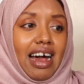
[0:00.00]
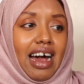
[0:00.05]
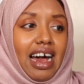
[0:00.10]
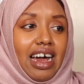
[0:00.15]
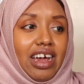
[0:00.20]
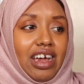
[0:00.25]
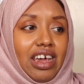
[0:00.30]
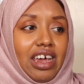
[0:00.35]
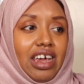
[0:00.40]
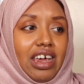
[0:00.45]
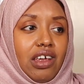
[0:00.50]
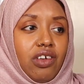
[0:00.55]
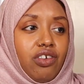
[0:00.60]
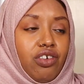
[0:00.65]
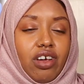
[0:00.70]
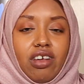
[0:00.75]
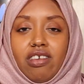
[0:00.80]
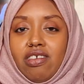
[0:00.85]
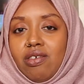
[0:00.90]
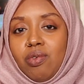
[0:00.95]
I
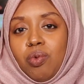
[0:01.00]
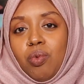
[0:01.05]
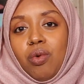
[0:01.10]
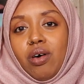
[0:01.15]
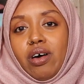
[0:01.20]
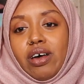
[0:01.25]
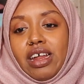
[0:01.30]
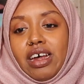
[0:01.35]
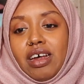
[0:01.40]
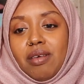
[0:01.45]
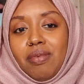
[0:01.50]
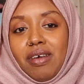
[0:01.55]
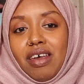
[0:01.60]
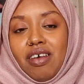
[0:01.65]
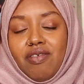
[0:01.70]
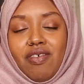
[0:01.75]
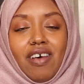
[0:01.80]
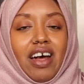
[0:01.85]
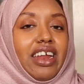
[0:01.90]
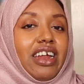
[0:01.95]
just want to
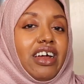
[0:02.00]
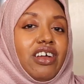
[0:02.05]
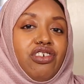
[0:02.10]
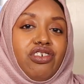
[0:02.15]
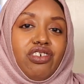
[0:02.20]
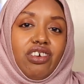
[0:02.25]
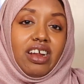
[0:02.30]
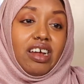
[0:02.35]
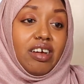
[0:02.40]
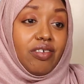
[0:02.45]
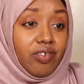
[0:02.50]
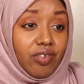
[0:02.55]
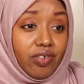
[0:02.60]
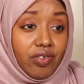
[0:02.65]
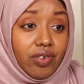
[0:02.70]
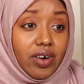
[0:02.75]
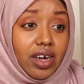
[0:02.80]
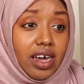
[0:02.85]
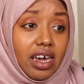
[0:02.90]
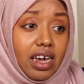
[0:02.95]
be financially
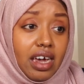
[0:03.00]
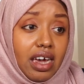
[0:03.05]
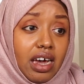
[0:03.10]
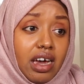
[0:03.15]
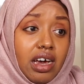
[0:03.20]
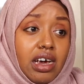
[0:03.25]
free